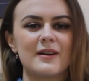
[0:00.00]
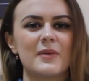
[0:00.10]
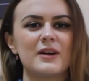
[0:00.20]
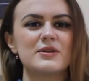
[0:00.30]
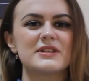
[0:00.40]

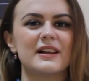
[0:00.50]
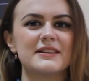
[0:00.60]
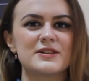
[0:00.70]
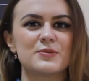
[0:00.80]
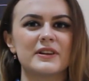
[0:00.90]
My
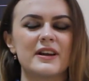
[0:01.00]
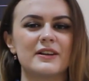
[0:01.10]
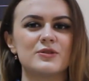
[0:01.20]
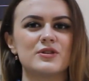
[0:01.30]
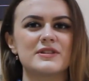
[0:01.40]
result is
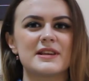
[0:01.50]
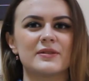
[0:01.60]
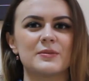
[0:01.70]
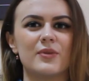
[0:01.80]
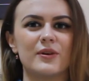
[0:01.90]

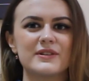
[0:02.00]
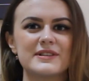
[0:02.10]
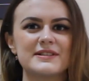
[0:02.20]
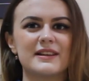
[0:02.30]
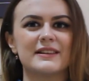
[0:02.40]
107
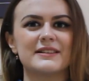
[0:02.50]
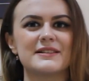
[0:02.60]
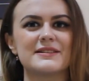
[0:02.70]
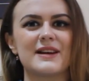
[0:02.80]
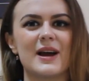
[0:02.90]
points
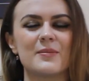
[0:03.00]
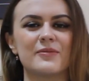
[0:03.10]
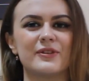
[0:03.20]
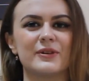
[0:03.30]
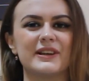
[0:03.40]
and
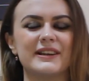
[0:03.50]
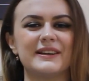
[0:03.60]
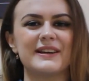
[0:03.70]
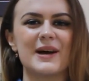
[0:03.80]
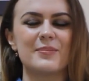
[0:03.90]
I'm
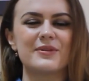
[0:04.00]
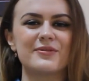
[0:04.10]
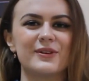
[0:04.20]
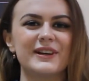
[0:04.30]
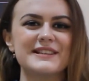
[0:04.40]
very happy
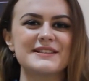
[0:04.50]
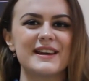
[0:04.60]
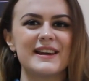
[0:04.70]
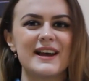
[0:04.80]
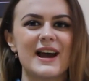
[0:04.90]
for it.
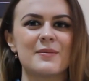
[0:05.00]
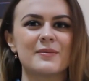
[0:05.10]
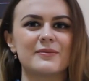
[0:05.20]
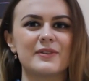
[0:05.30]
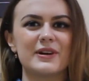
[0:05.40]
I'm
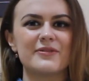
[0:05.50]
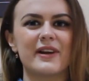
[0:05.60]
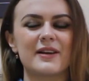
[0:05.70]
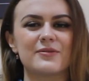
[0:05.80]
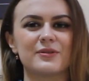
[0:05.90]
mm-hmm. very
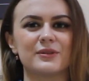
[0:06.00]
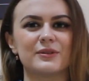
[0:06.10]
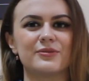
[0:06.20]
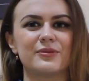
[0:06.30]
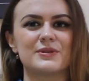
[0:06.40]

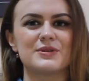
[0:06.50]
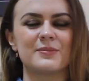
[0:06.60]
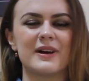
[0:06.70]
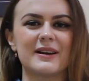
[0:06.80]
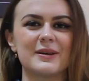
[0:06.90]
thankful to
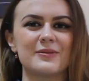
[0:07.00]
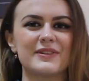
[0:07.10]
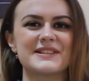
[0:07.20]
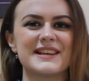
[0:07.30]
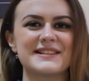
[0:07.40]
my
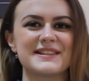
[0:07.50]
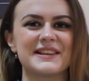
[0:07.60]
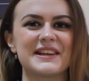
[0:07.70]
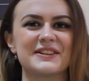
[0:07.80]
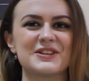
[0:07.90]

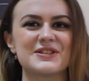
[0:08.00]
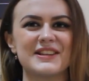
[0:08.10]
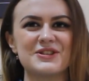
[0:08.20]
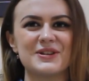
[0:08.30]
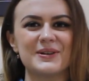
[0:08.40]
fantastic English
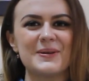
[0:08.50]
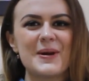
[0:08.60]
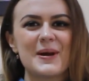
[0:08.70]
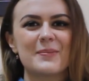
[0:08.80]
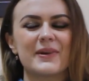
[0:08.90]
teacher
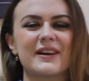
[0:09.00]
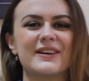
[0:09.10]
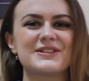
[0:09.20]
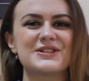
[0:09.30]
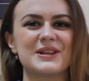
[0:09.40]

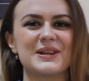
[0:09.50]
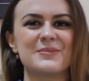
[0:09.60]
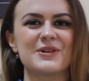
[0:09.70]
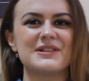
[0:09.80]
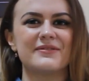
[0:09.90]
because she
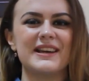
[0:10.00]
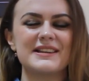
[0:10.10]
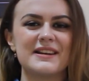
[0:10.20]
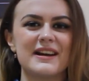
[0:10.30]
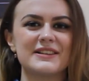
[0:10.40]

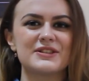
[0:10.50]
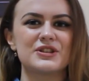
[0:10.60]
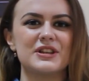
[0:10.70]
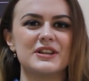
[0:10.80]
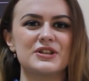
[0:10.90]
motivated us,
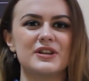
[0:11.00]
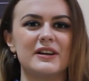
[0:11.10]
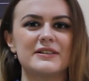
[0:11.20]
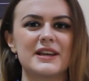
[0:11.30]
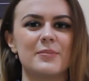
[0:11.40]
she
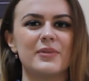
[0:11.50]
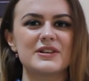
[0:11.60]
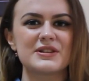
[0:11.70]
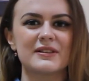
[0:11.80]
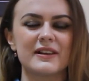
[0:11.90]
shared her
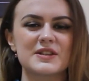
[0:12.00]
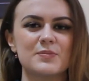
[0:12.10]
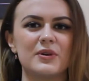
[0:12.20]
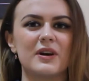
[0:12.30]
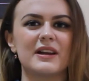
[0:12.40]
personal
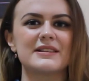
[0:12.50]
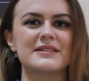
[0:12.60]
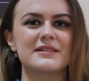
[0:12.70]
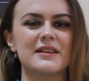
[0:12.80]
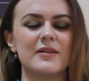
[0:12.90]

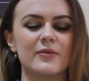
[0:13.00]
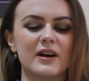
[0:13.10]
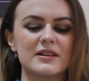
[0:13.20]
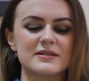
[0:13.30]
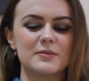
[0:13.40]
experience, gave
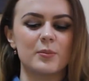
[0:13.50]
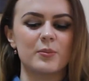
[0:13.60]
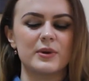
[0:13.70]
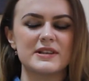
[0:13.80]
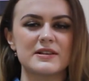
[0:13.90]
us
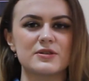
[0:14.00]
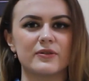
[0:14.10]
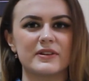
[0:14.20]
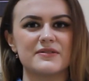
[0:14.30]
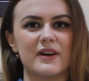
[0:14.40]
pieces
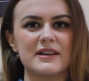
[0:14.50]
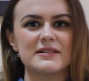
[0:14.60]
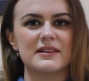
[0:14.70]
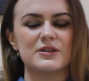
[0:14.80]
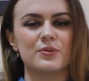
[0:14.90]
of
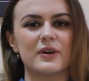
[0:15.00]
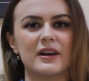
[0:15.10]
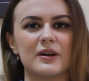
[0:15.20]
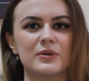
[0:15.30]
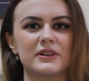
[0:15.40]
advice that
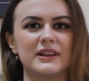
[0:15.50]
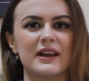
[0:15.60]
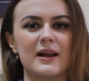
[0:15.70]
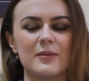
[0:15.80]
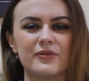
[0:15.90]
were really
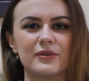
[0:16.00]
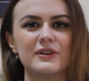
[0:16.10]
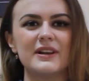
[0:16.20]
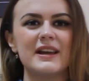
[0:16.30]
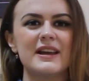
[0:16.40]

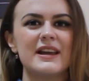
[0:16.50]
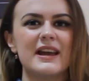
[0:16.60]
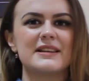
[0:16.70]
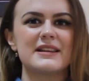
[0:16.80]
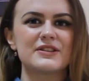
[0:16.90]
helpful.
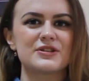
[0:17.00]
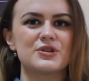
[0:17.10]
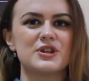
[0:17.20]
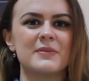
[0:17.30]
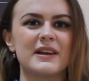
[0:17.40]
And also
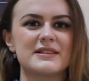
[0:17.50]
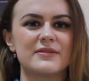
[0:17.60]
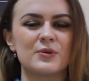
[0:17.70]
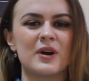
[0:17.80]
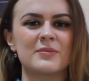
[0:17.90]
she made
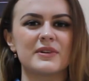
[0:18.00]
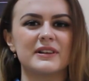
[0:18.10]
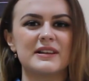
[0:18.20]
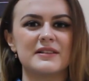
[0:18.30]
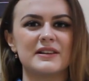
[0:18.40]
everyone
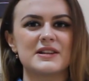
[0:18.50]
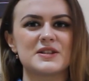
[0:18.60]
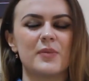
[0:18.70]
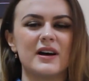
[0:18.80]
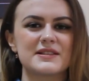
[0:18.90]
believe that it
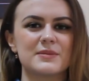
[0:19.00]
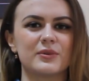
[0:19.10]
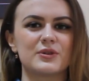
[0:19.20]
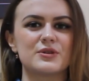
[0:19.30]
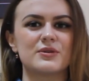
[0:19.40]
is
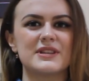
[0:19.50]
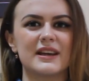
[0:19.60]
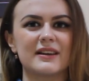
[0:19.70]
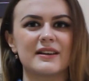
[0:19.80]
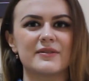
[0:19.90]
possible to
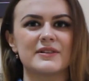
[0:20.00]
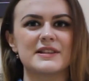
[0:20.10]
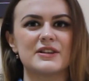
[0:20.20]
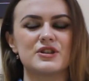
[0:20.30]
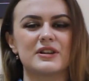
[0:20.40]
take even
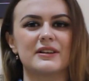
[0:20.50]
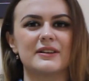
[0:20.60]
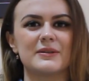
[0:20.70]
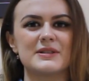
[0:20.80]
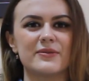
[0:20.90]
such
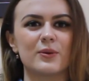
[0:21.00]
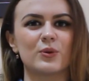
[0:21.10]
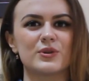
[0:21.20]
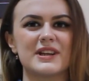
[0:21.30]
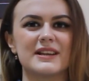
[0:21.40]
a
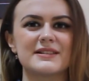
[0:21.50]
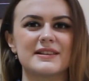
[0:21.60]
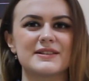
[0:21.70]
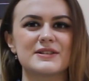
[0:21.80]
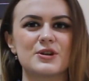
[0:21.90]
difficult test
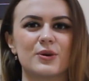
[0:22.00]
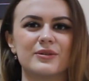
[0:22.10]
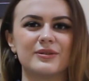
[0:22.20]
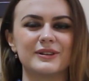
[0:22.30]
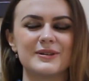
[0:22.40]
as
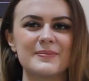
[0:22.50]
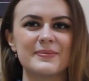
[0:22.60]
TOEFL.